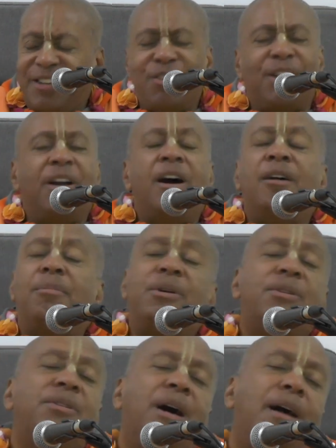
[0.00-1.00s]
And you think,
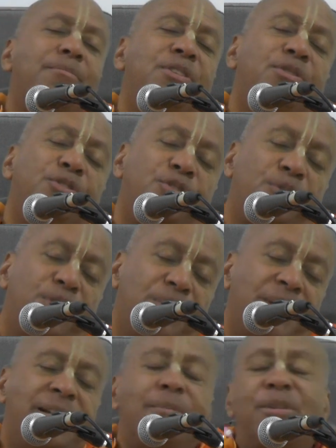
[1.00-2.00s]
oh, I'm
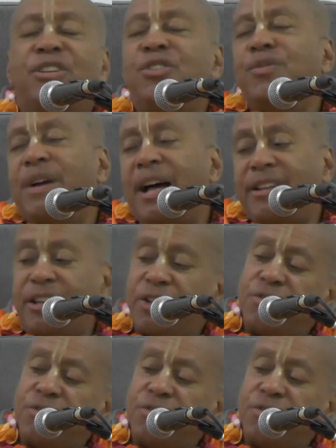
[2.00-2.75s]
neutral, when you've got the